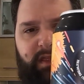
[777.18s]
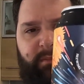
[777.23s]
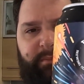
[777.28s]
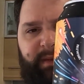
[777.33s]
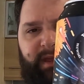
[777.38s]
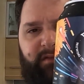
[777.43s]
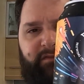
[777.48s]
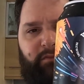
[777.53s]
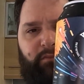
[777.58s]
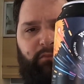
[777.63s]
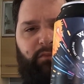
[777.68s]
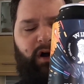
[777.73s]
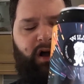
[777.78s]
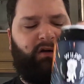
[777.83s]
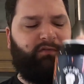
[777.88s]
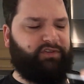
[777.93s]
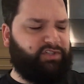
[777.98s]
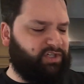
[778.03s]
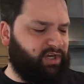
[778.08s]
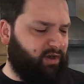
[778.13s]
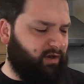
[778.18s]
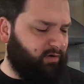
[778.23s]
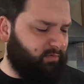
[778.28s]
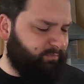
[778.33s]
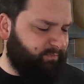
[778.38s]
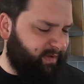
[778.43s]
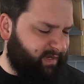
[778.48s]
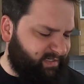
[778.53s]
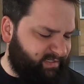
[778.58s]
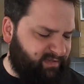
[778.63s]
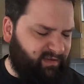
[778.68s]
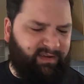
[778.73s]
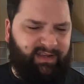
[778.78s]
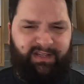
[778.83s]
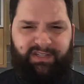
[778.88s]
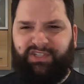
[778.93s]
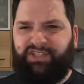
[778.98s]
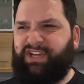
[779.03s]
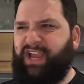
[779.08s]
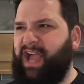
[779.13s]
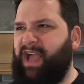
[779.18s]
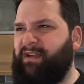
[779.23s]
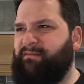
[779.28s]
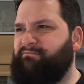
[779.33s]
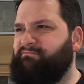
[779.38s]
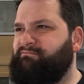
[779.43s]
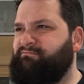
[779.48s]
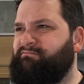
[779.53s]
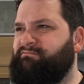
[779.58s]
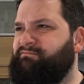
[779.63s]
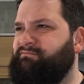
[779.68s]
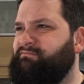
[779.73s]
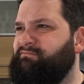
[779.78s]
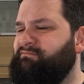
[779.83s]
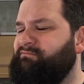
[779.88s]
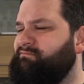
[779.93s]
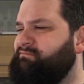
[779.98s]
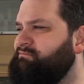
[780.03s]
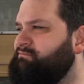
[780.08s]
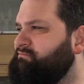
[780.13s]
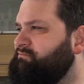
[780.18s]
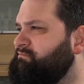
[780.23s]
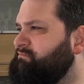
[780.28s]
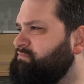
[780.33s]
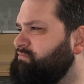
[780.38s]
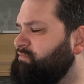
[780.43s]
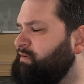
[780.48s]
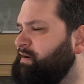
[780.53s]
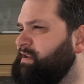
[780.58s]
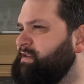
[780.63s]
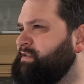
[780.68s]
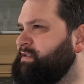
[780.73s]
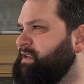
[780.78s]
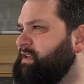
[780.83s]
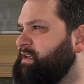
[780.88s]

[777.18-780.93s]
beer from Wild Child, but it's like a jam. What is